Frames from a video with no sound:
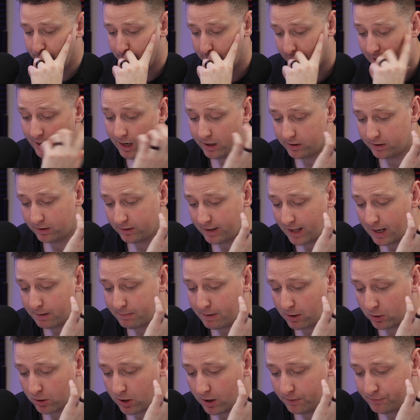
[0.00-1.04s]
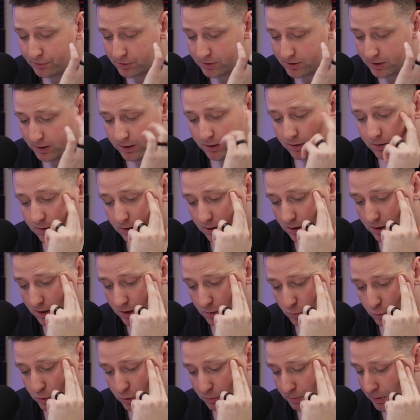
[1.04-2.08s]
But yeah, I think that about covers it.
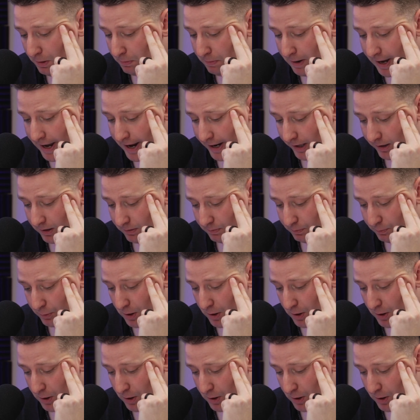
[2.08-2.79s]
We'll be back